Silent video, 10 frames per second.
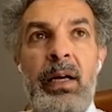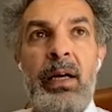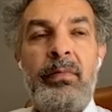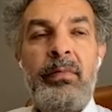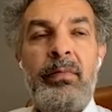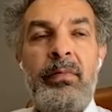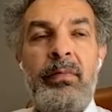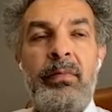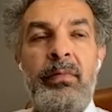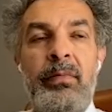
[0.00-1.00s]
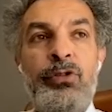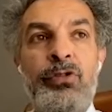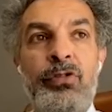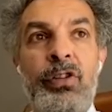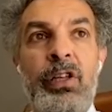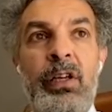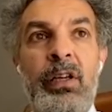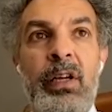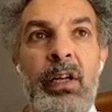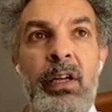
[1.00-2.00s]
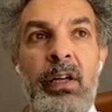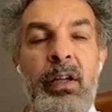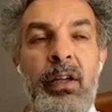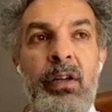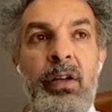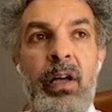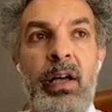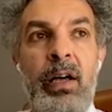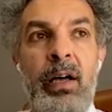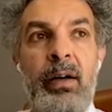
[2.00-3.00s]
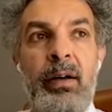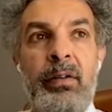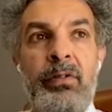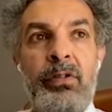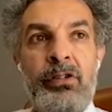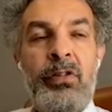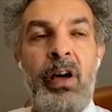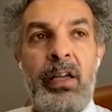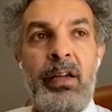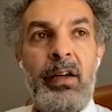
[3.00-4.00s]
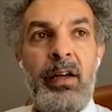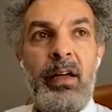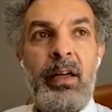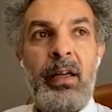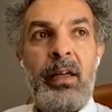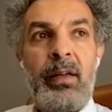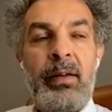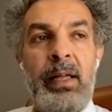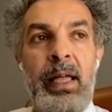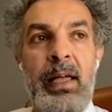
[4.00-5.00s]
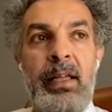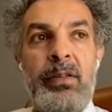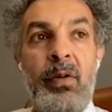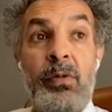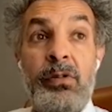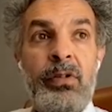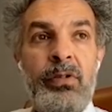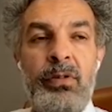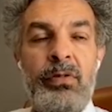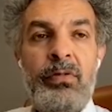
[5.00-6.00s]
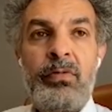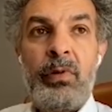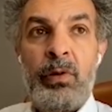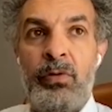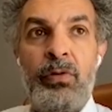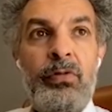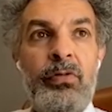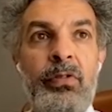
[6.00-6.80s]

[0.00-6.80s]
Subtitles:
Advantage of this opportunity to strike and also to recruit.